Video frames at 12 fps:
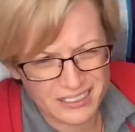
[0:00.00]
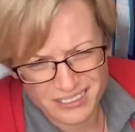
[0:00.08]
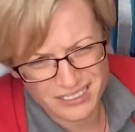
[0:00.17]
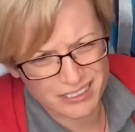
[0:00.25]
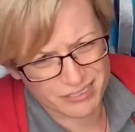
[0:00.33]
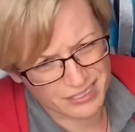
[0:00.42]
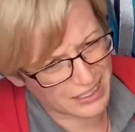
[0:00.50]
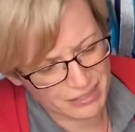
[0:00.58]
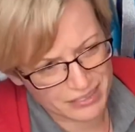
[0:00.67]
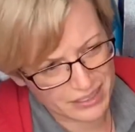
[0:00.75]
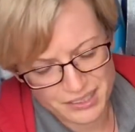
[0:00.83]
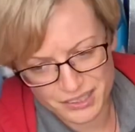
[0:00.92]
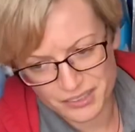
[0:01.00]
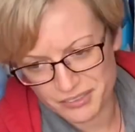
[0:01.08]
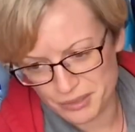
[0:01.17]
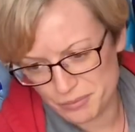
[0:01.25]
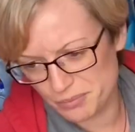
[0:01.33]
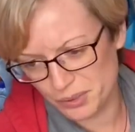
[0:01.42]
There's different definitions for
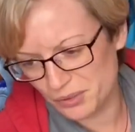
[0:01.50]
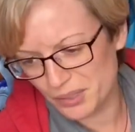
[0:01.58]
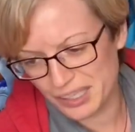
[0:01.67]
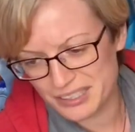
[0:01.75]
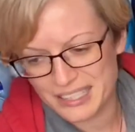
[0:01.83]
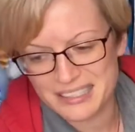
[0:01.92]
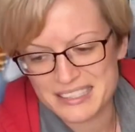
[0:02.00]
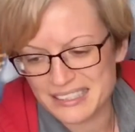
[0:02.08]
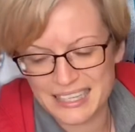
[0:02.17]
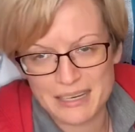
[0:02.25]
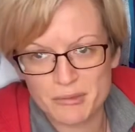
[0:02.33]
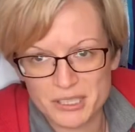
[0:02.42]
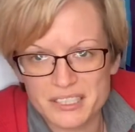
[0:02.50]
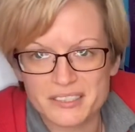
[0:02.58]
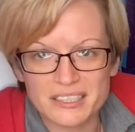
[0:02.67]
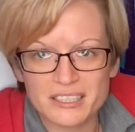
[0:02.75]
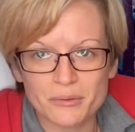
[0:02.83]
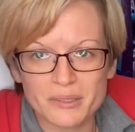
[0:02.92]
them, but essentially I'm going to
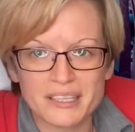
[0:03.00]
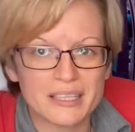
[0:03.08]
stick with,